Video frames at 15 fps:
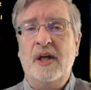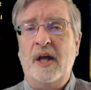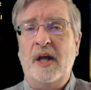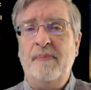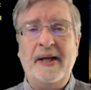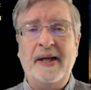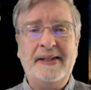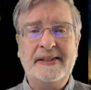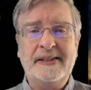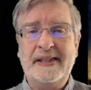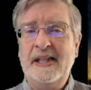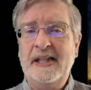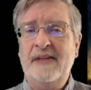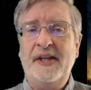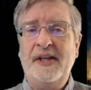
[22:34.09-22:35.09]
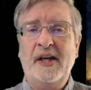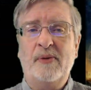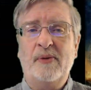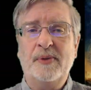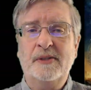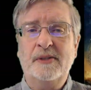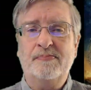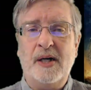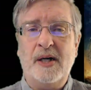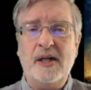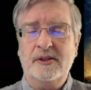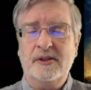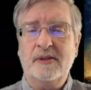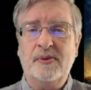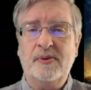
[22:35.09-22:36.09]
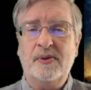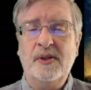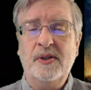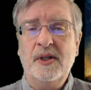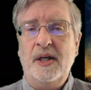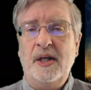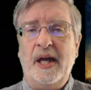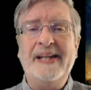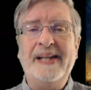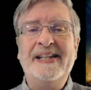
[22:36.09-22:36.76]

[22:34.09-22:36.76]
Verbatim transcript: and makes it live irresponsible and